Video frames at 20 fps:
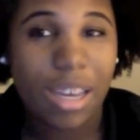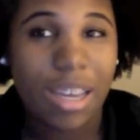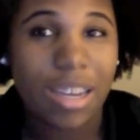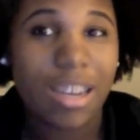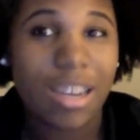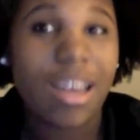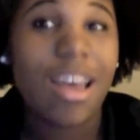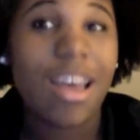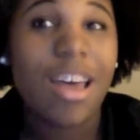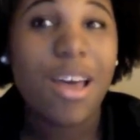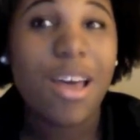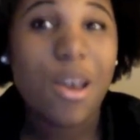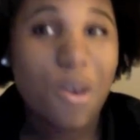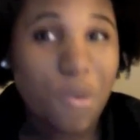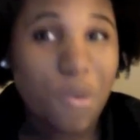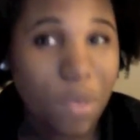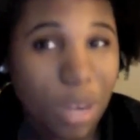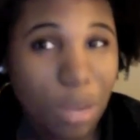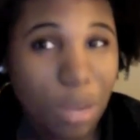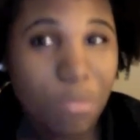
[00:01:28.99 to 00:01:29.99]
And
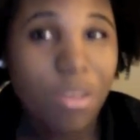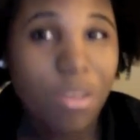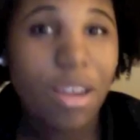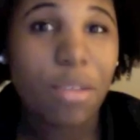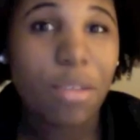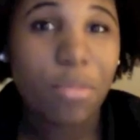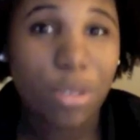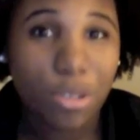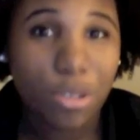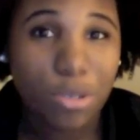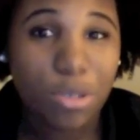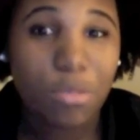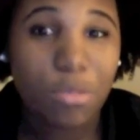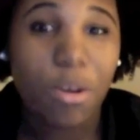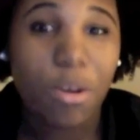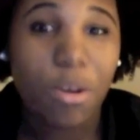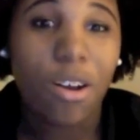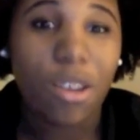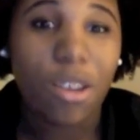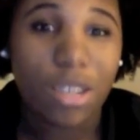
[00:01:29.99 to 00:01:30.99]
when I'm there, I'm going to do some
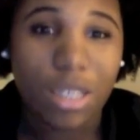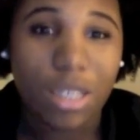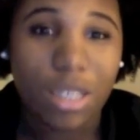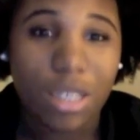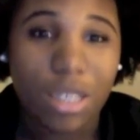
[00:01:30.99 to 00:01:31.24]
awesome